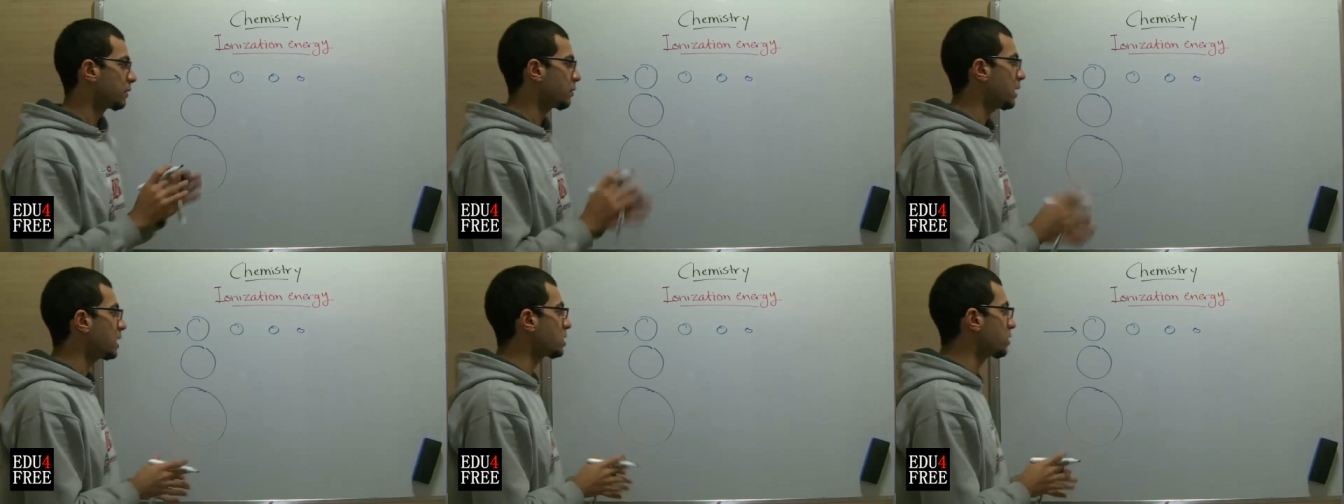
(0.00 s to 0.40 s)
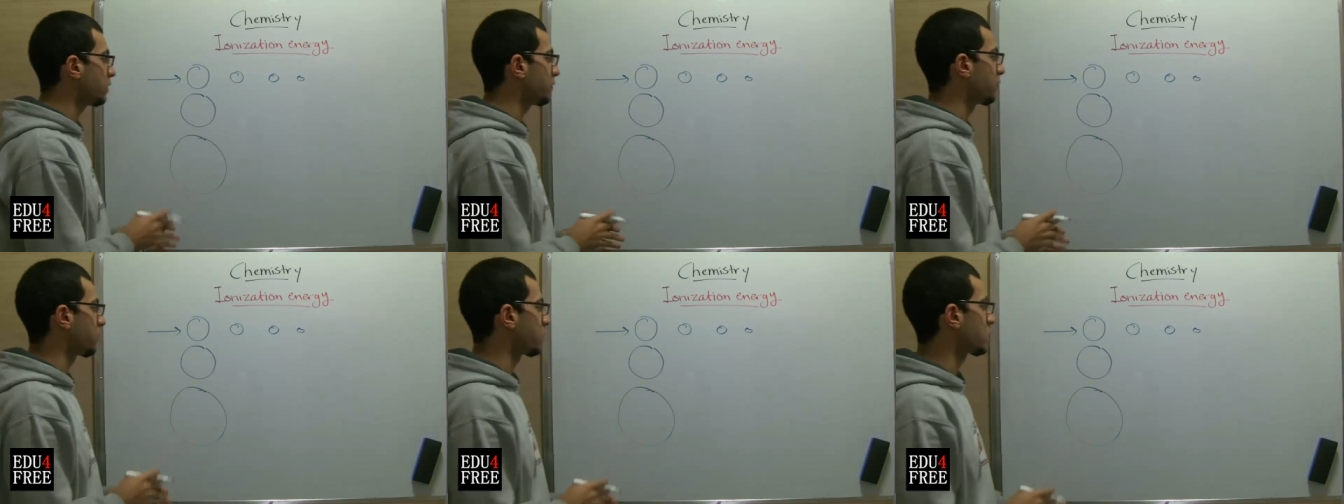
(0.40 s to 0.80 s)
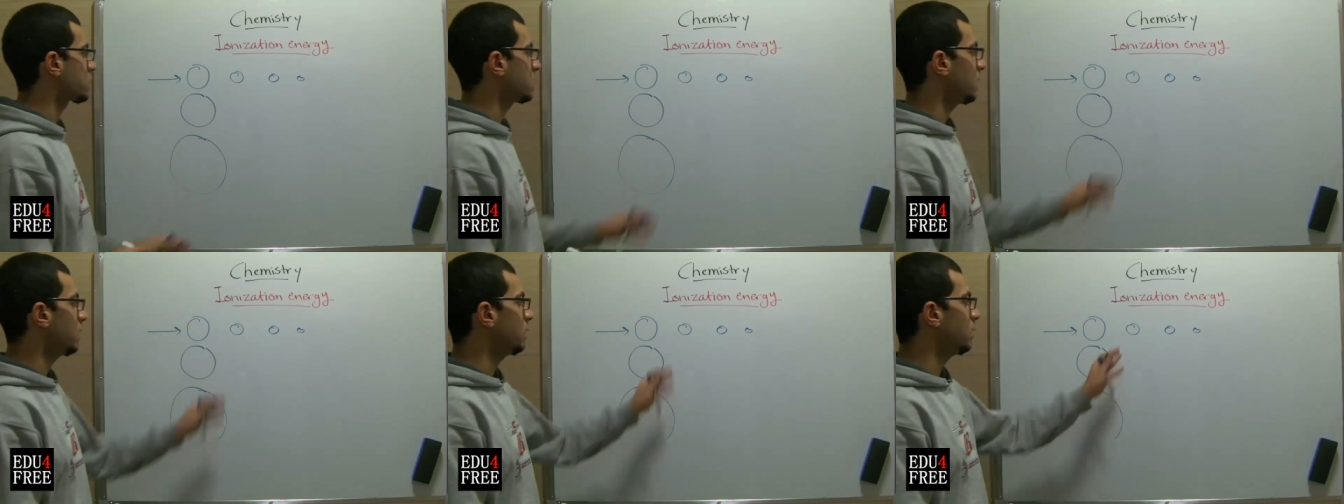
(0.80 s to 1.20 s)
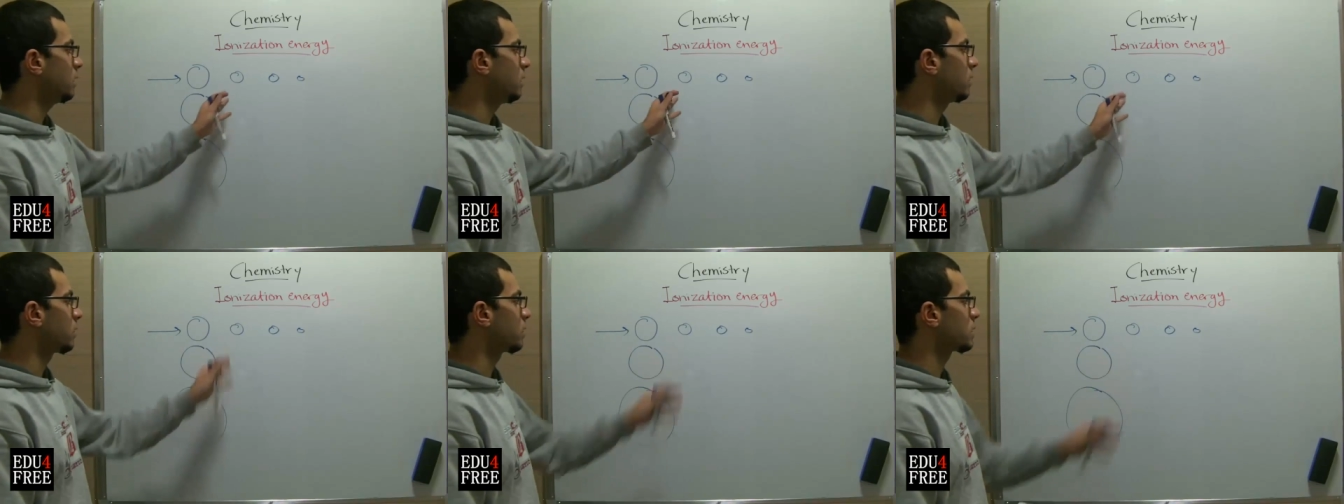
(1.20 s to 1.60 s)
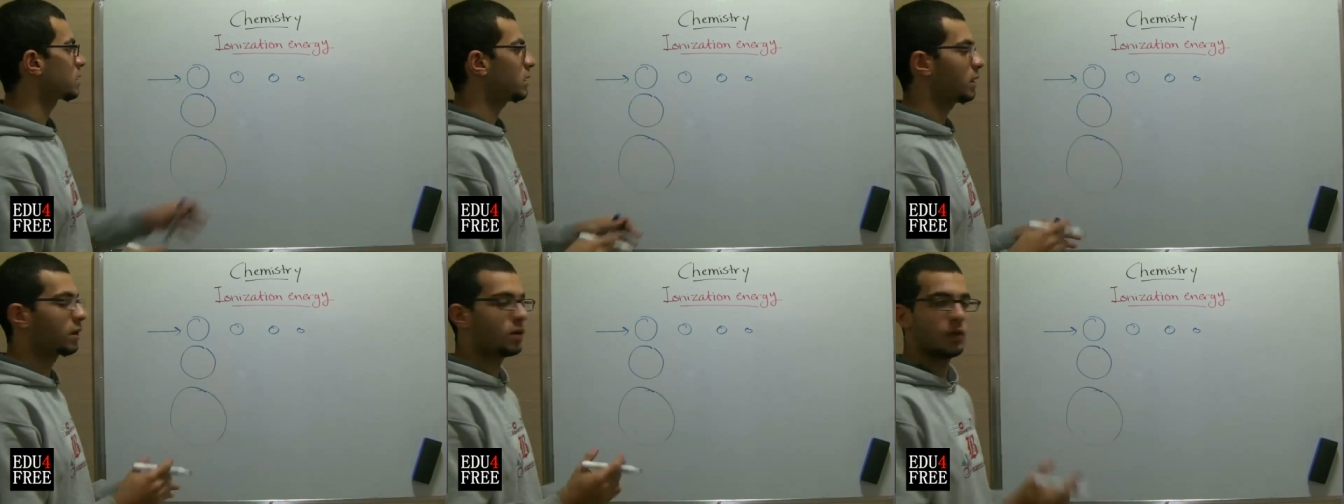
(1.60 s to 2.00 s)
attraction force in the
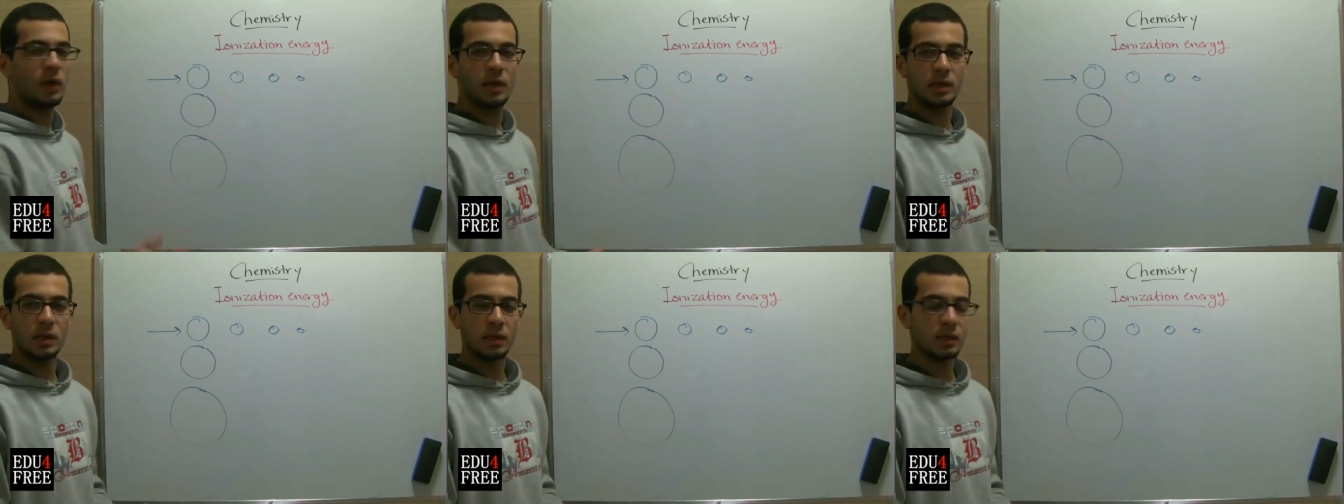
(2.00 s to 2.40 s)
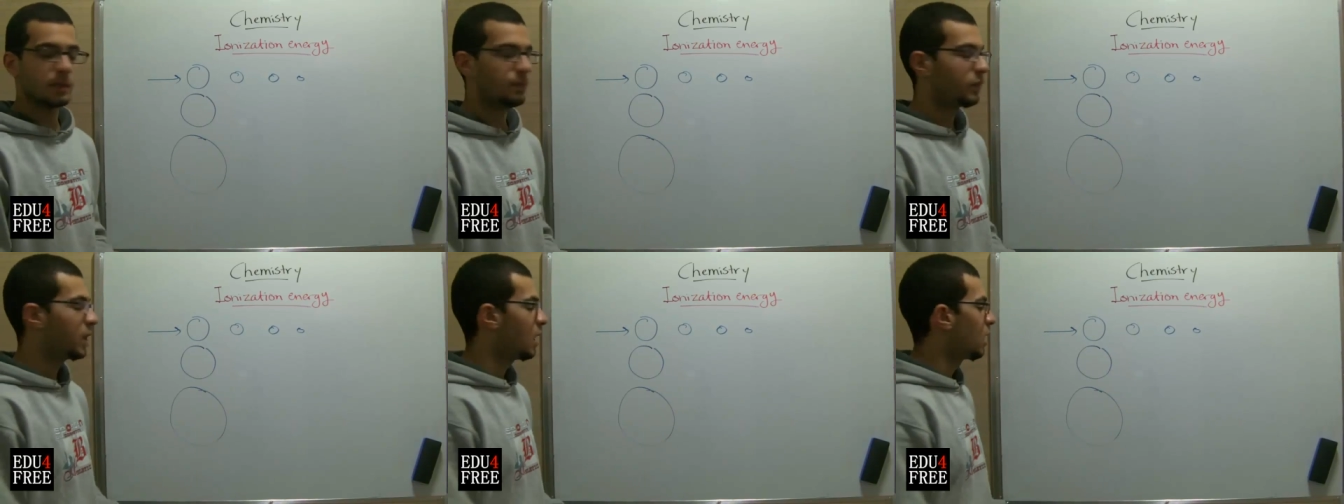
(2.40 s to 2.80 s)
nucleus increases.